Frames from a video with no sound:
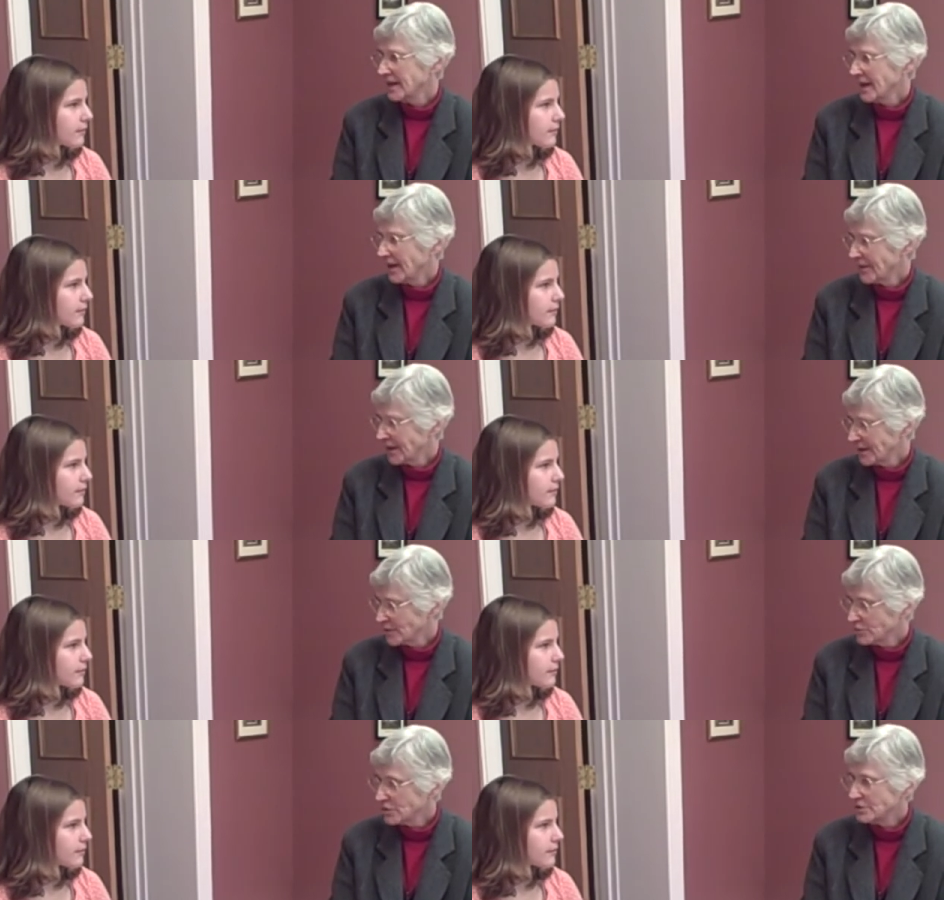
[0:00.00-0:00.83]
Speaker 1: and then
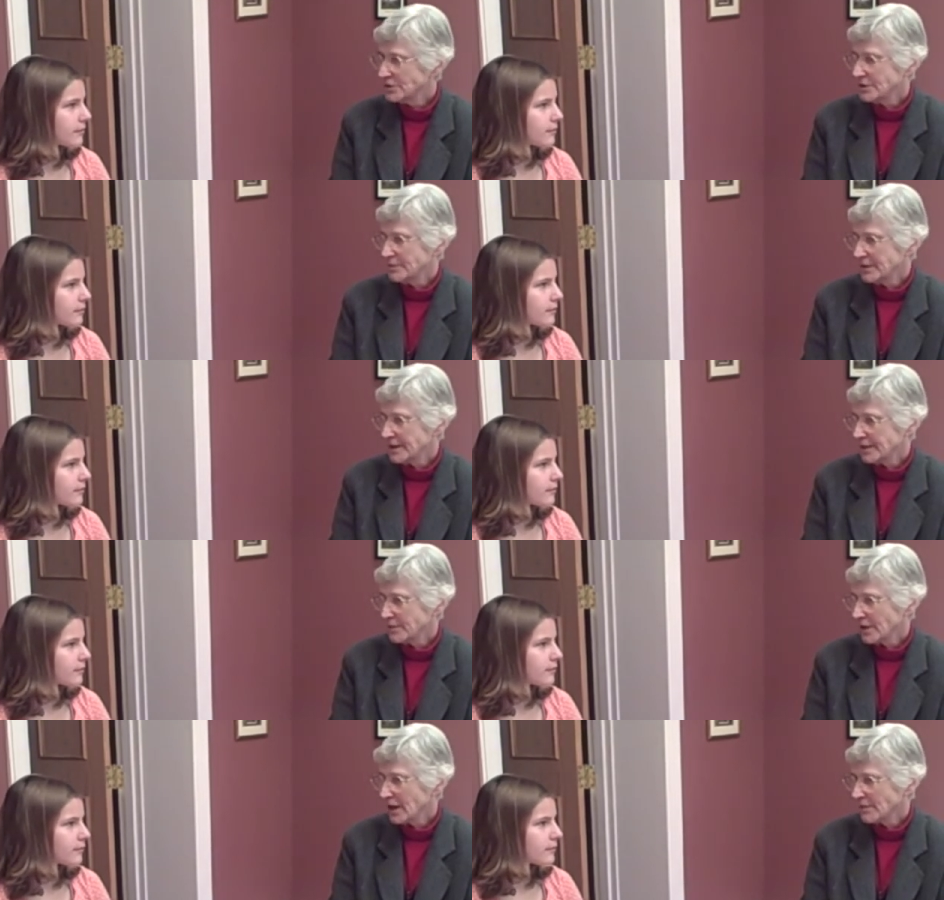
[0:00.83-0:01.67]
it grew to
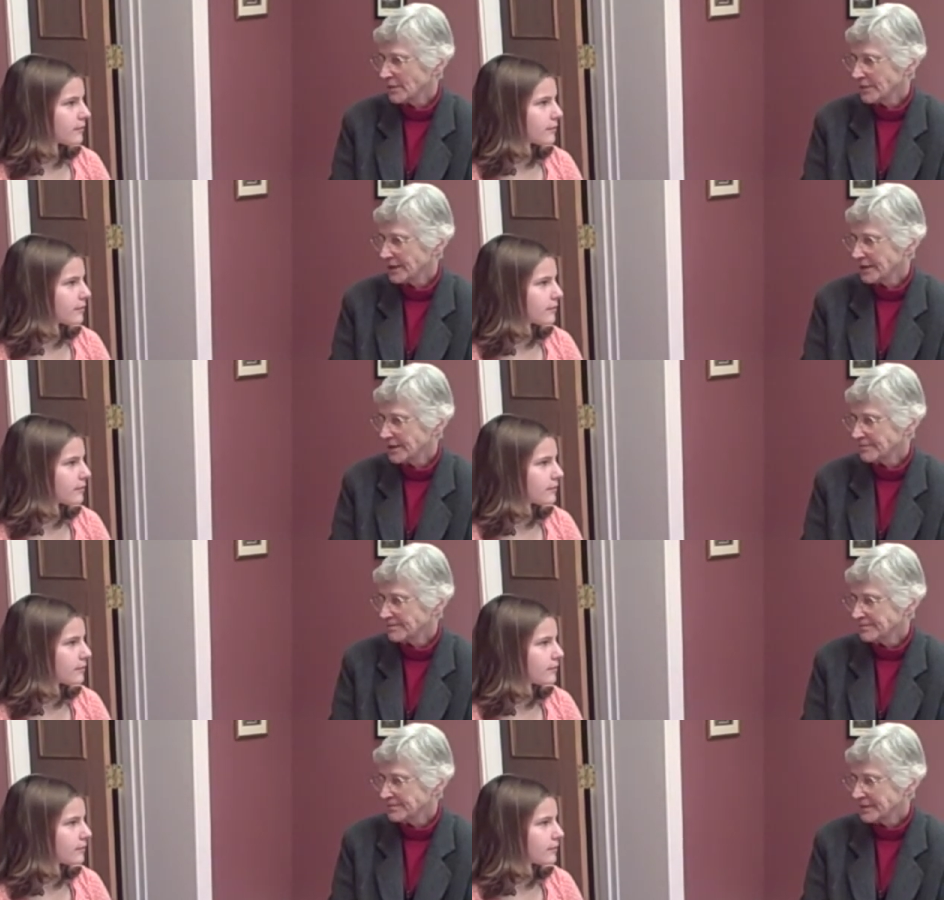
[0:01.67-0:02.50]
be probably
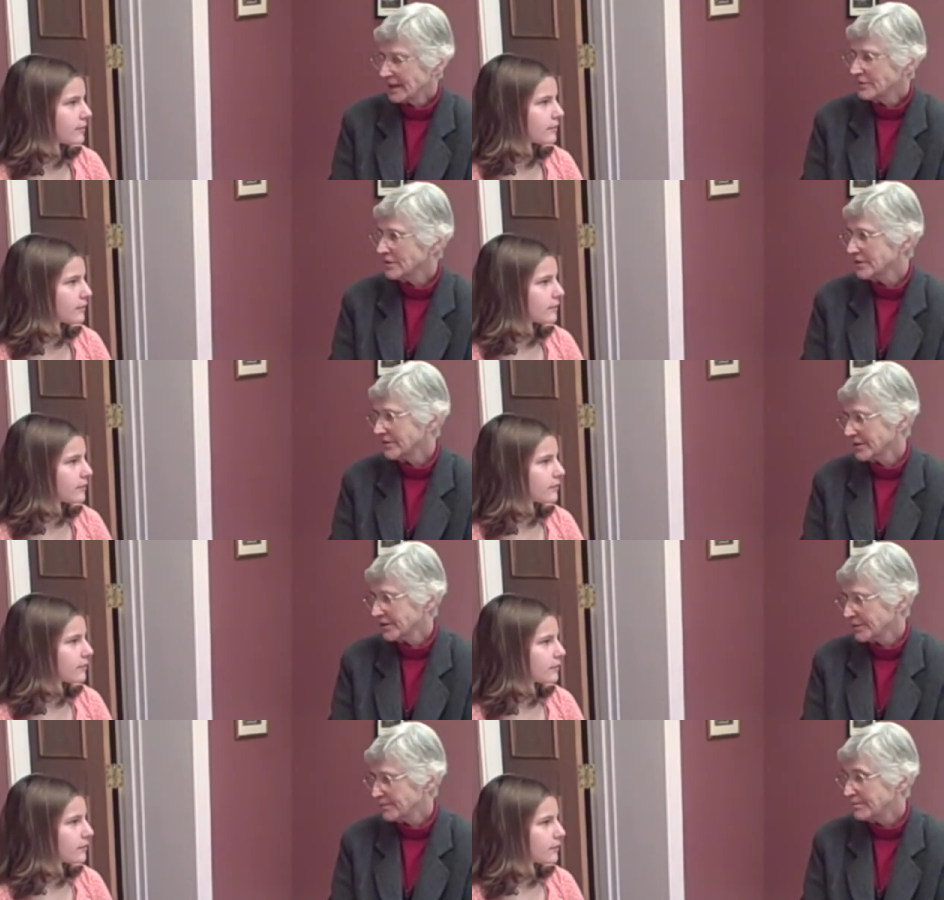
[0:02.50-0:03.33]
never a
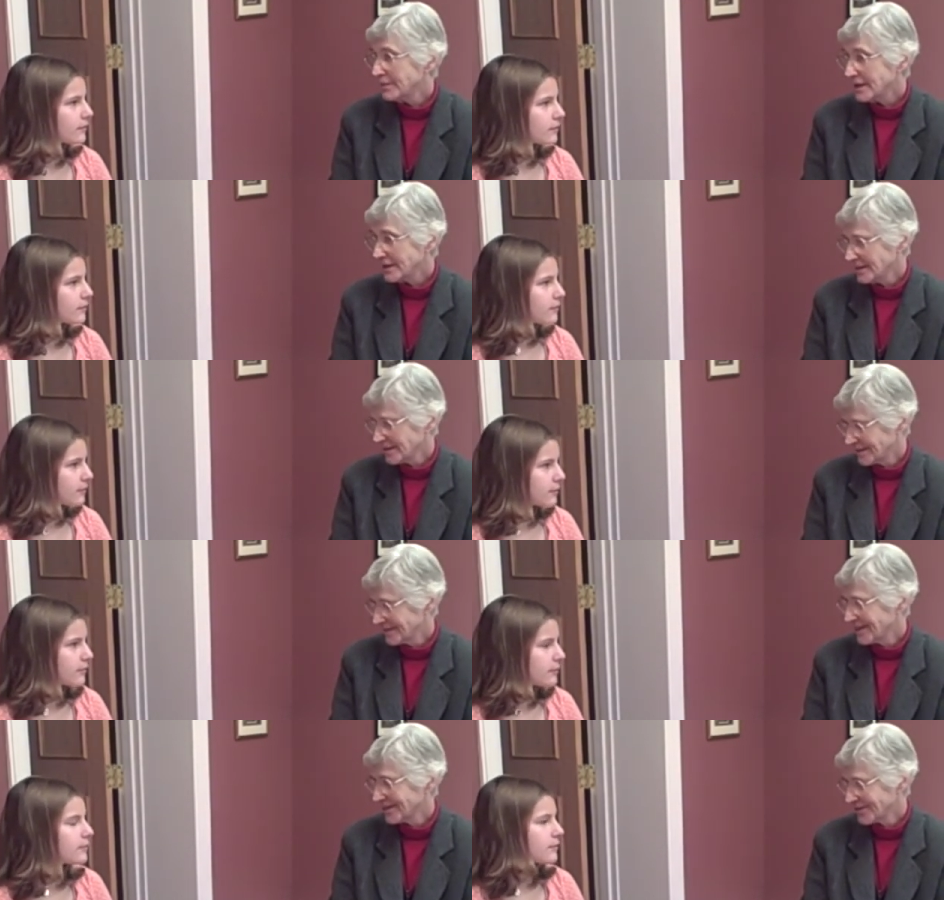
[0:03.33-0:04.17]
very big
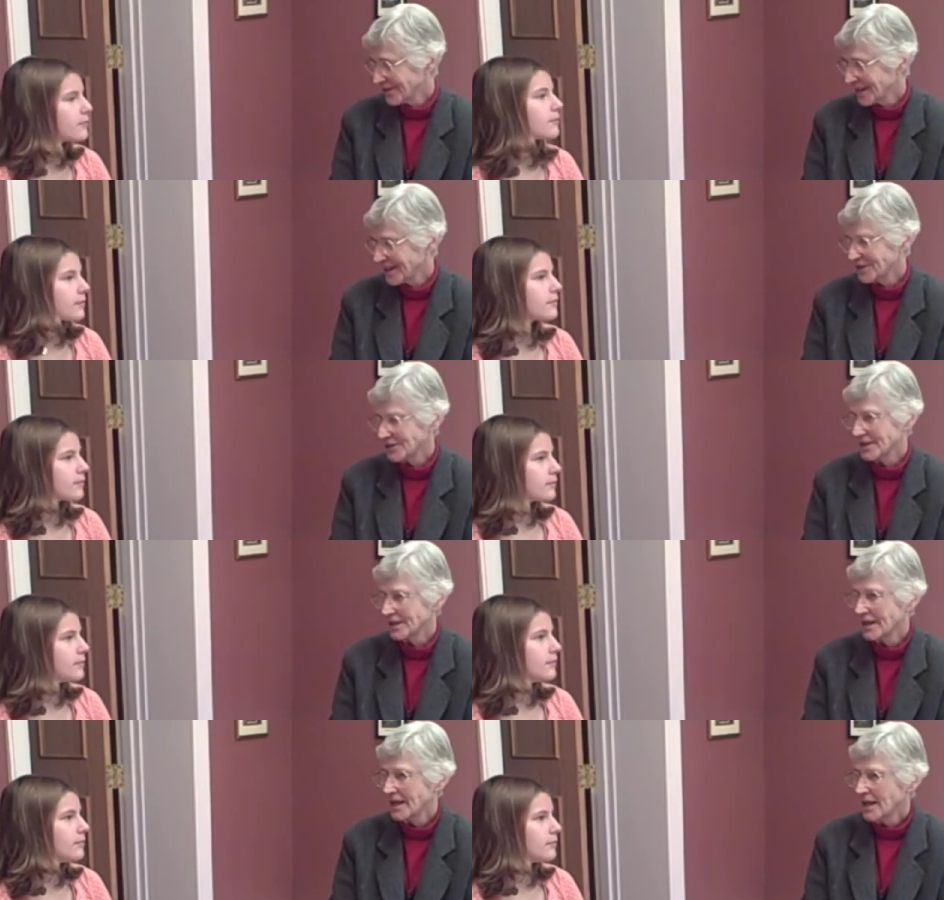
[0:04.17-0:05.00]

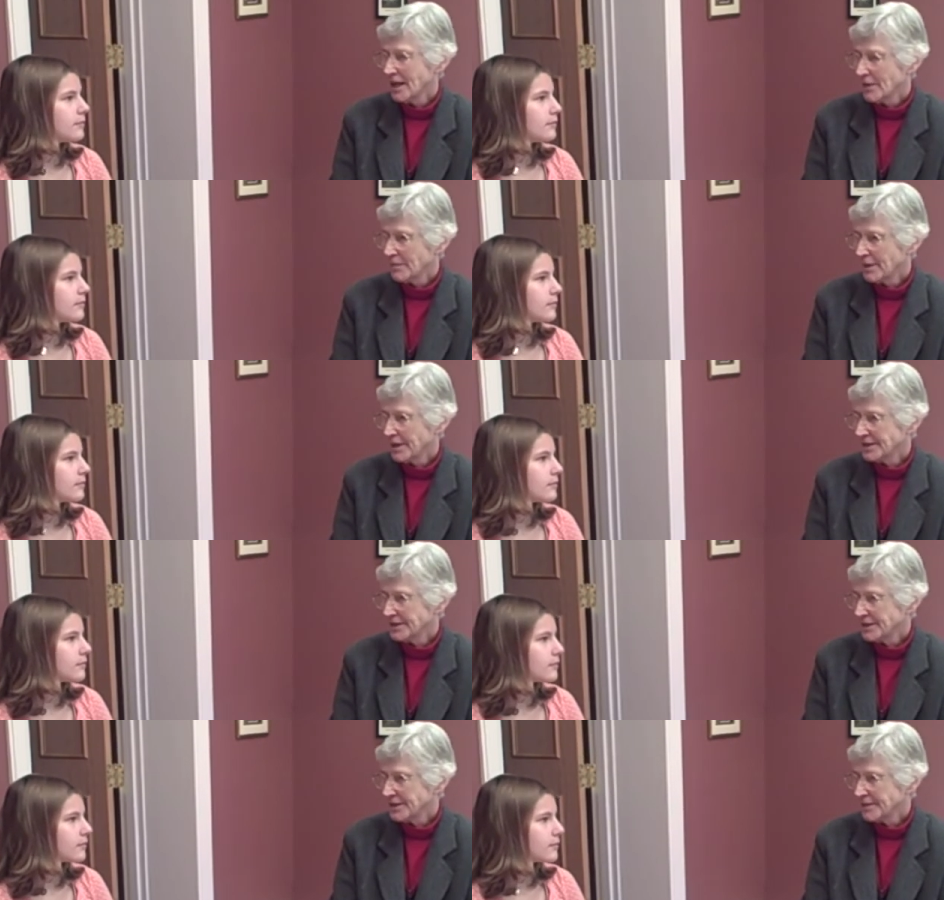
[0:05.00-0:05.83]
congregation,
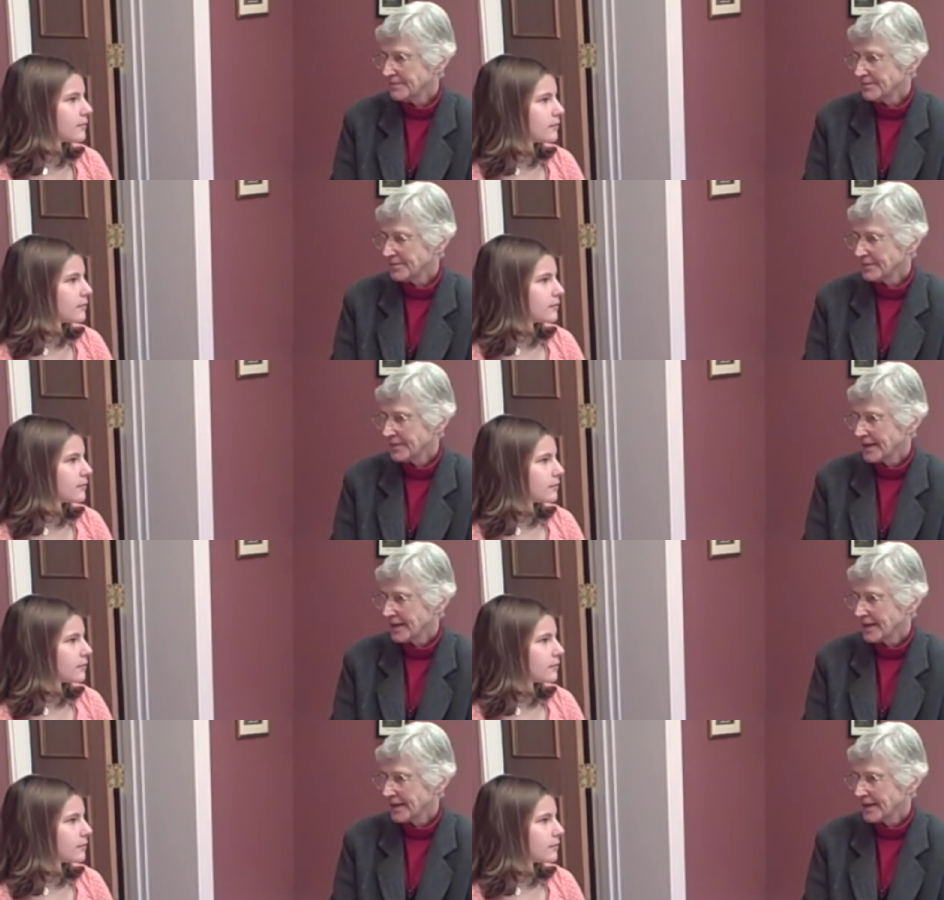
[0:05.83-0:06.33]
but um,